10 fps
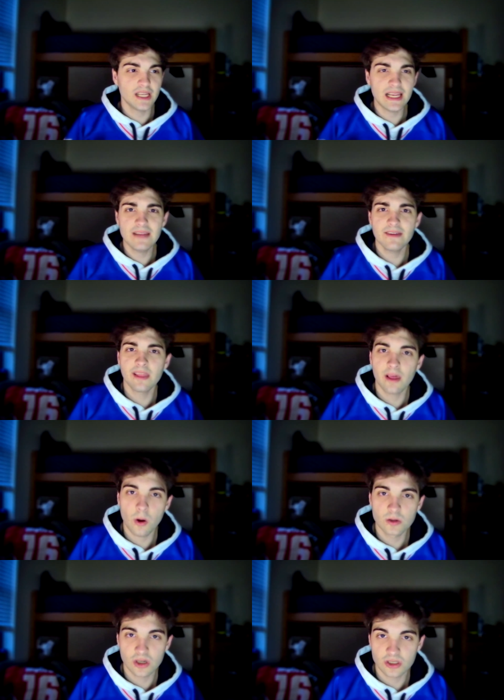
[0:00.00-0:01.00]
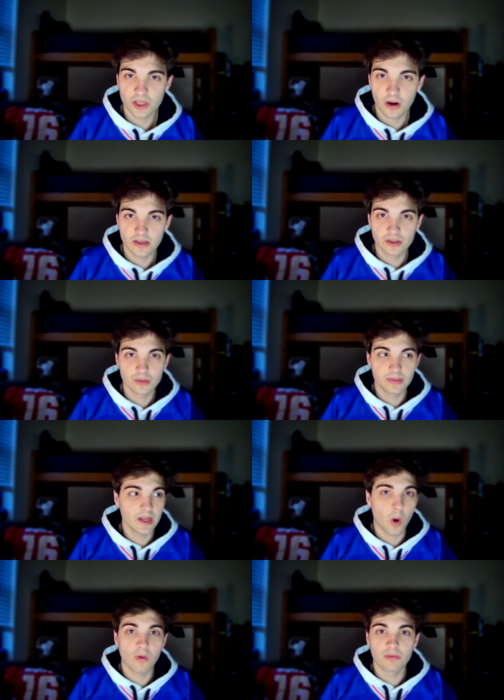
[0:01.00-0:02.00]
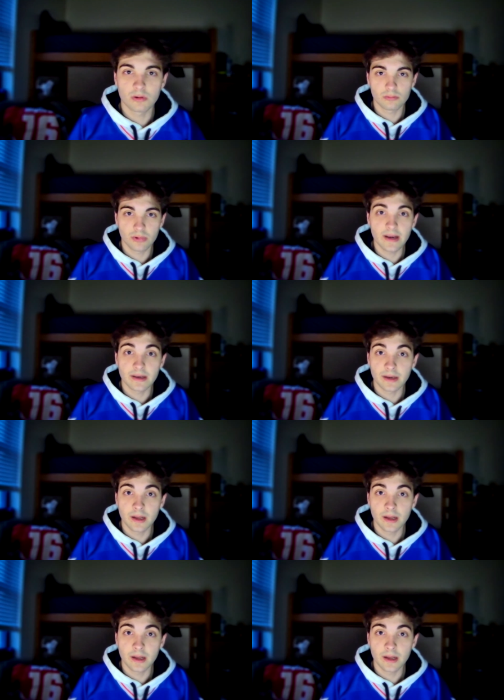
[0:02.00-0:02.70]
even those are starting to be overwritten.